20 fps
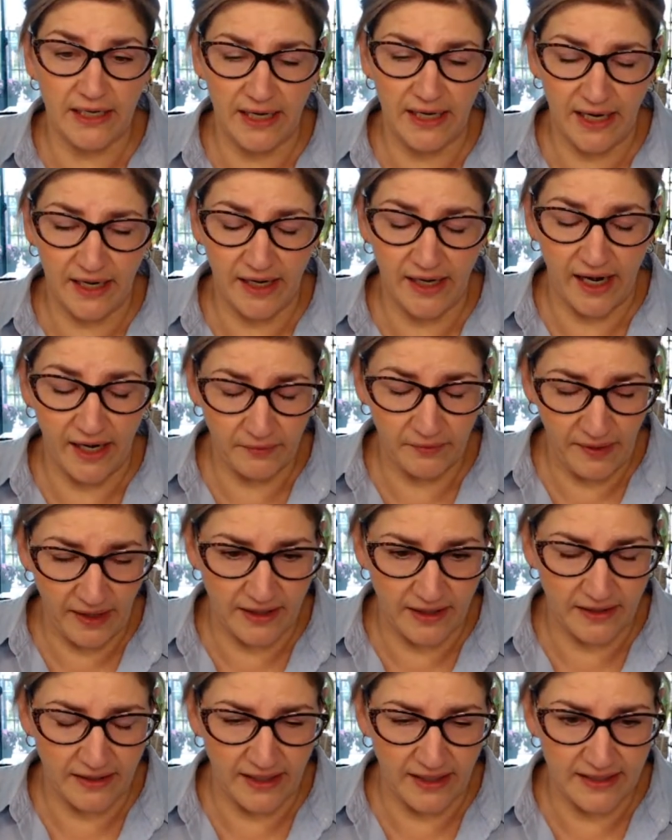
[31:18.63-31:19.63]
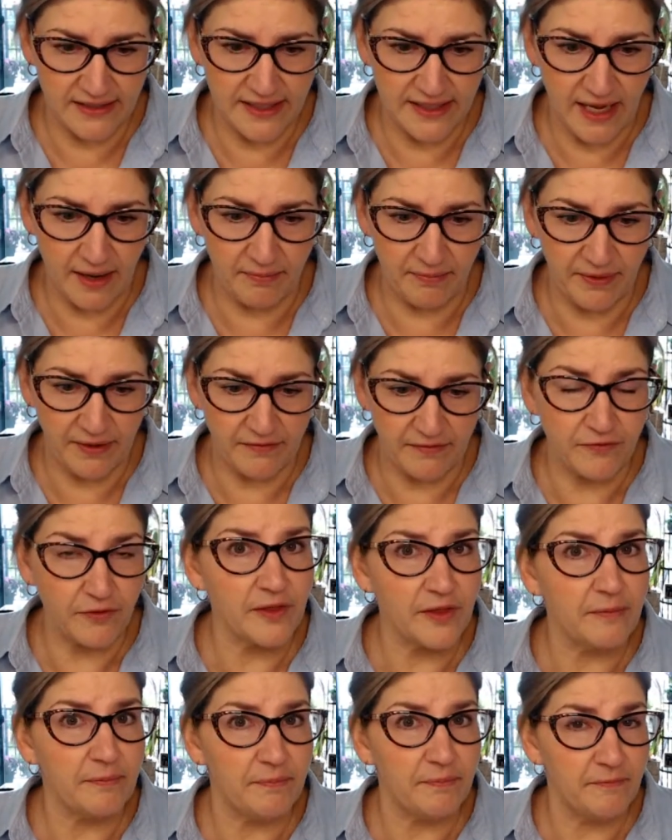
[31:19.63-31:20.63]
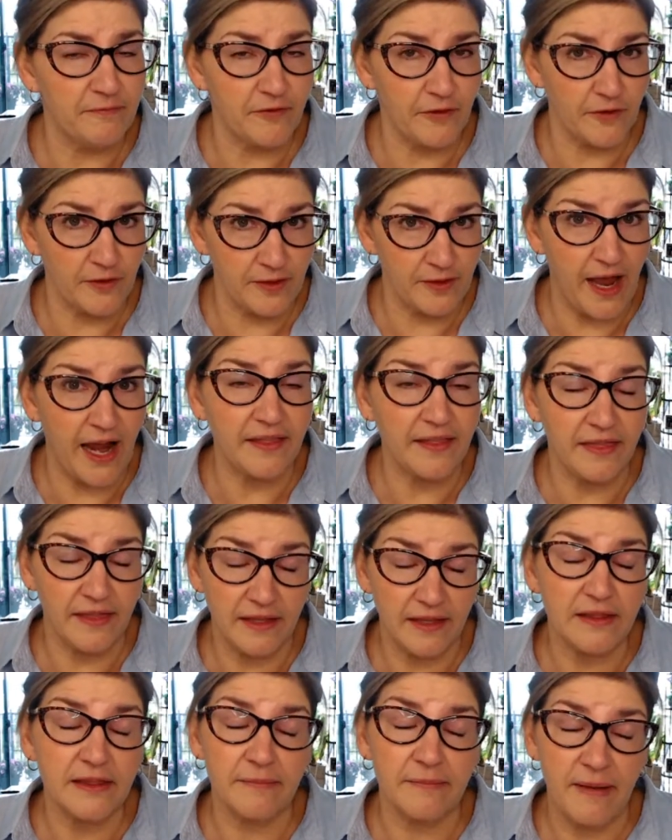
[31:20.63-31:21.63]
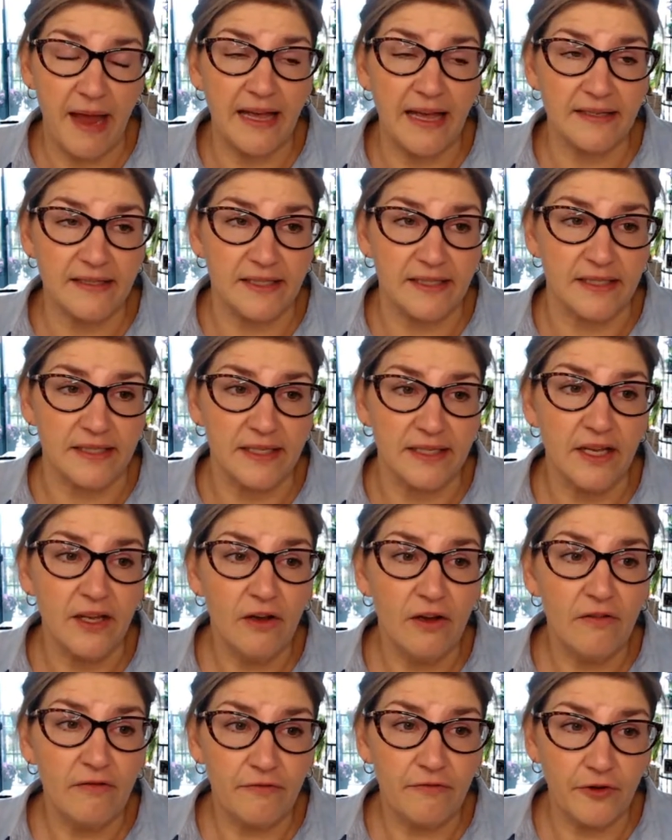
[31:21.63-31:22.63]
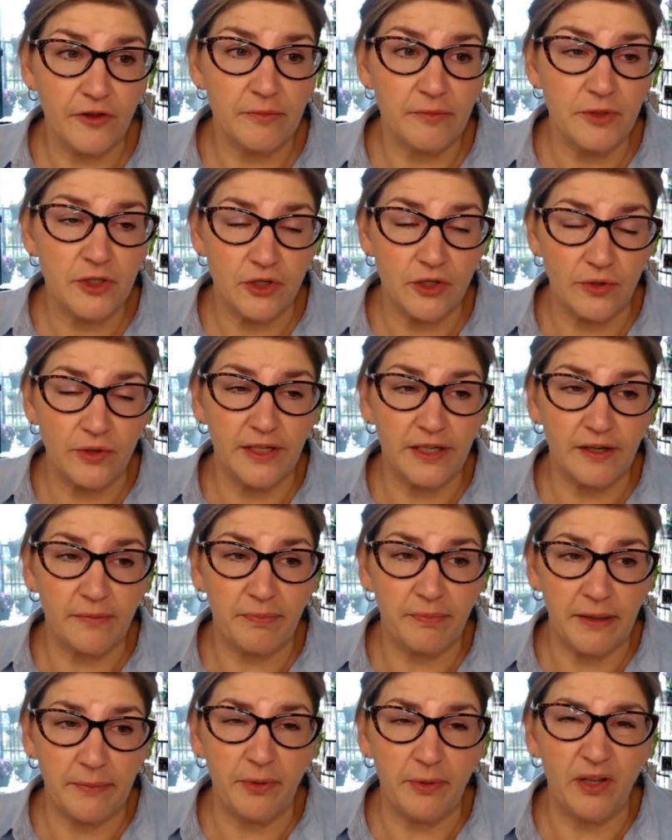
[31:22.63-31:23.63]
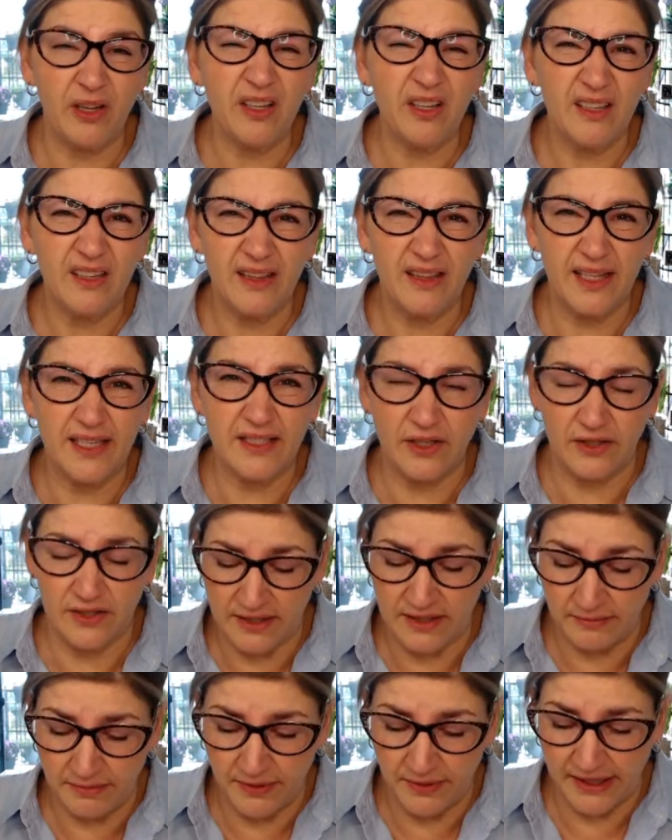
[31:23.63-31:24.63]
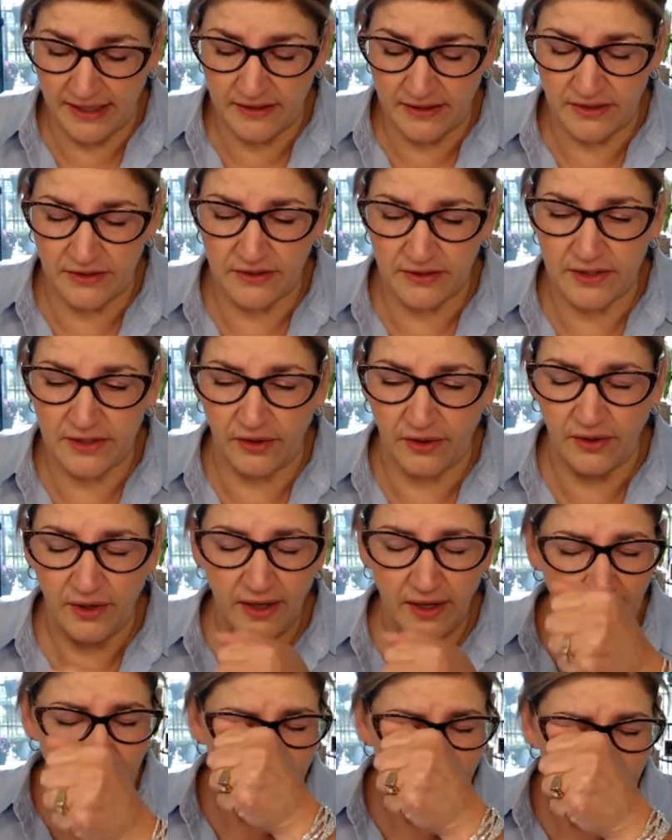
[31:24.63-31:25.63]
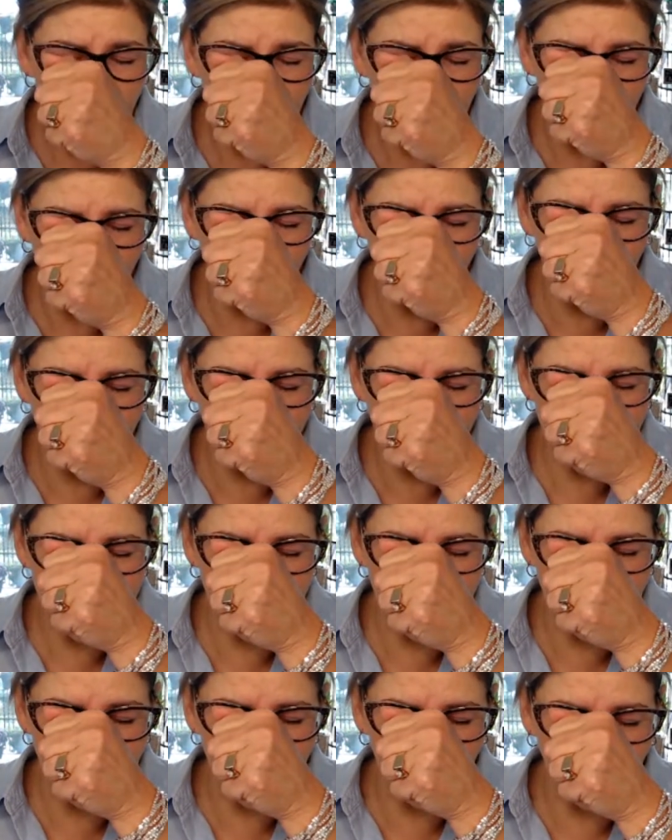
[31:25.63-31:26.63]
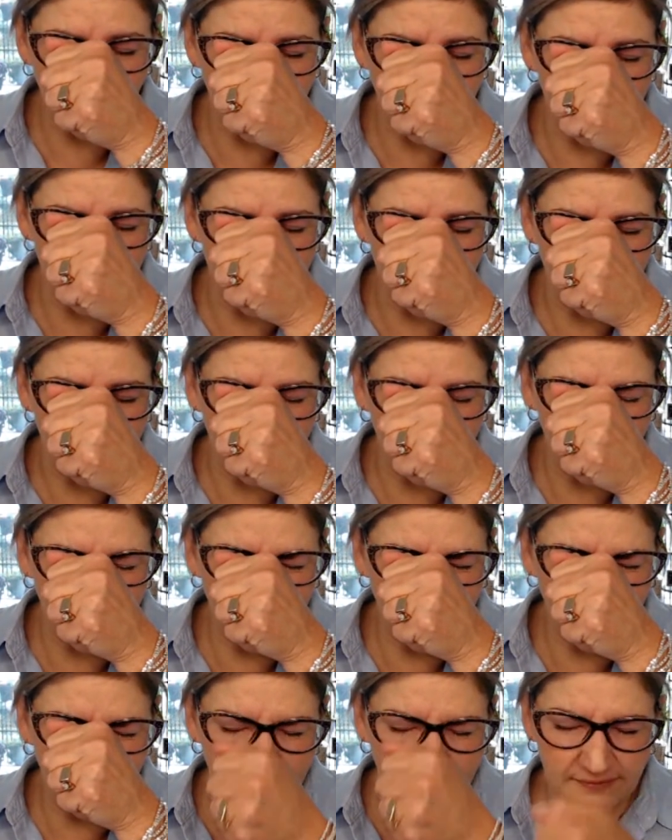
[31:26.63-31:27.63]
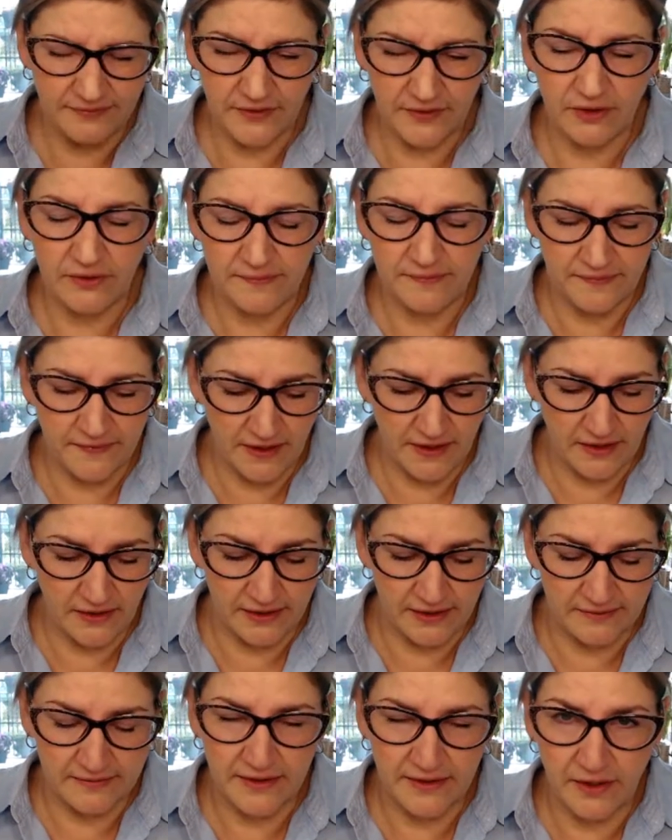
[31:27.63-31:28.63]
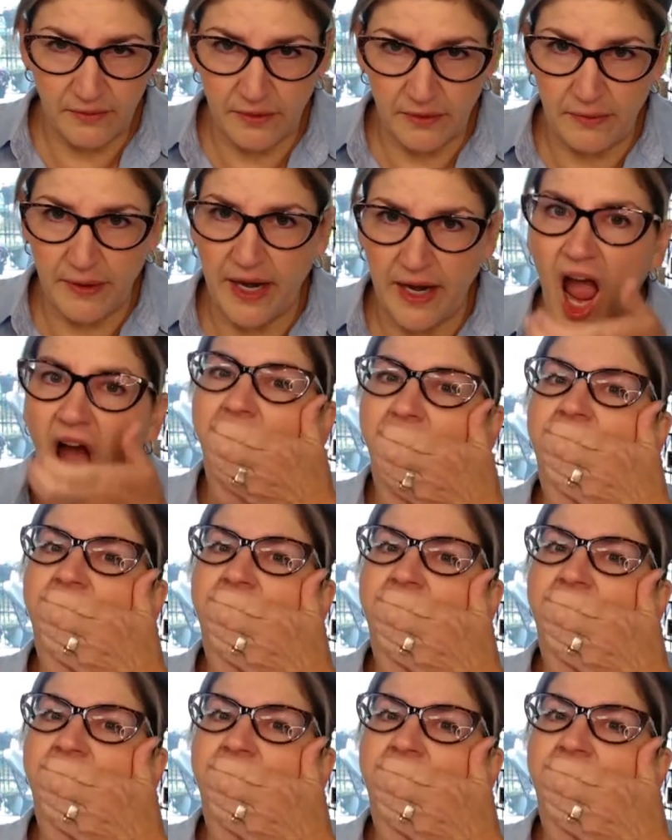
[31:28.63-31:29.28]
And I recognize that. But I think the masses, for the majority of people, these are simple answers. So, I have to sneeze. Hold on. All right. It went away.